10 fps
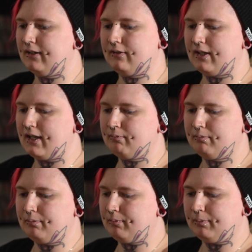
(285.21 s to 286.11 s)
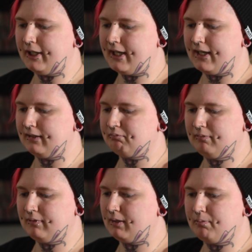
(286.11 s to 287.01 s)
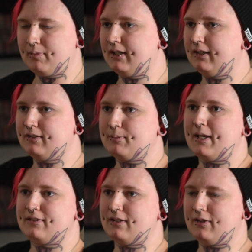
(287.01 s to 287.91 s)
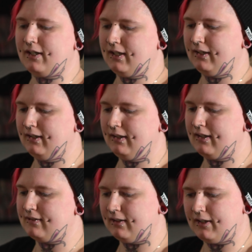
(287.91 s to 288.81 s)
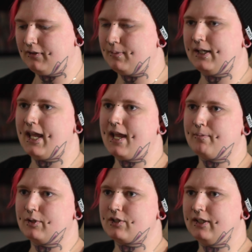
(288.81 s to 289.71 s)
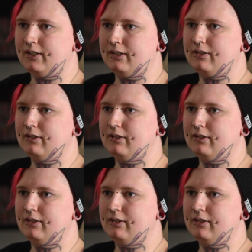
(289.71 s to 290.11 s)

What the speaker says: They play their big space unit, and this allows me to ambush it.